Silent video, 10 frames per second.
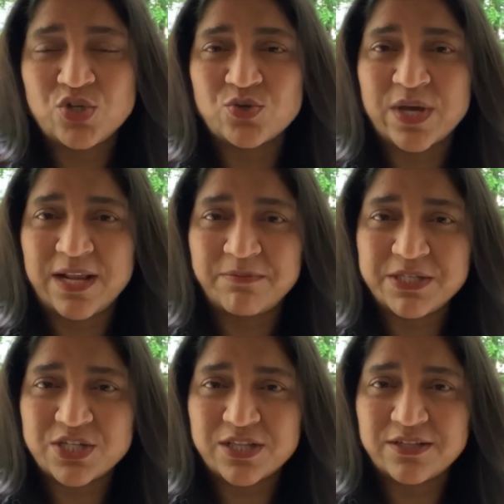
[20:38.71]
to help
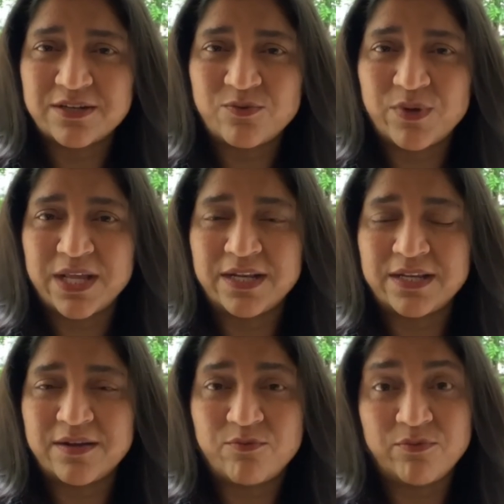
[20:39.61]
each other when
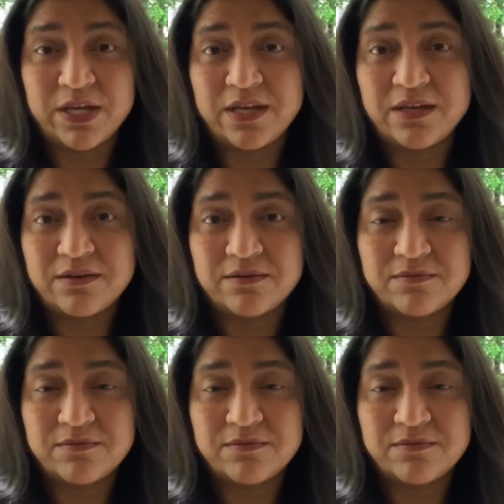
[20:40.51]
we